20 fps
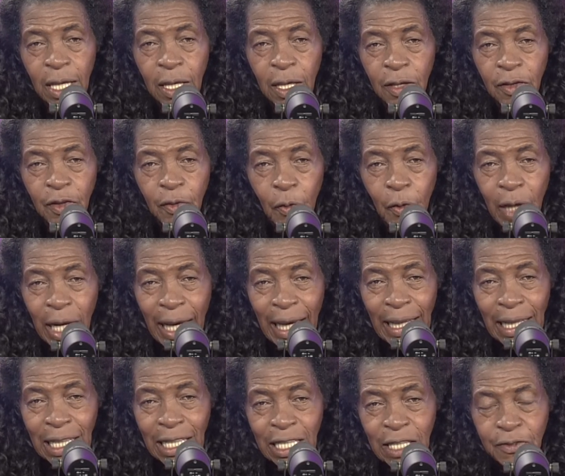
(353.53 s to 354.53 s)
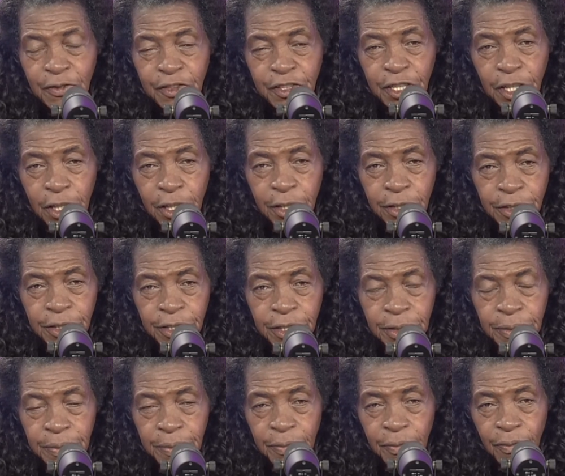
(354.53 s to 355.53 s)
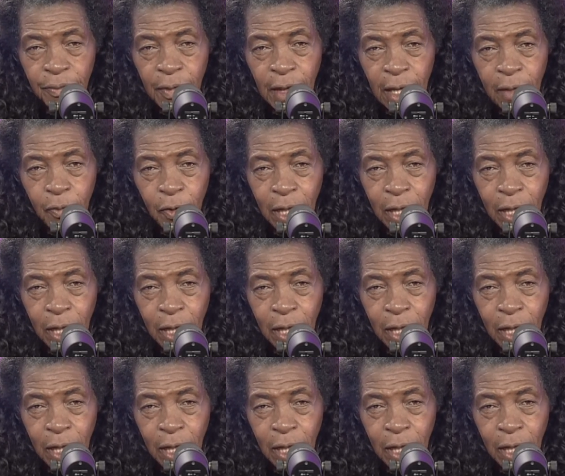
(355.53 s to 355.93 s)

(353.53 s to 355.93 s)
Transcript: See, when I leave church and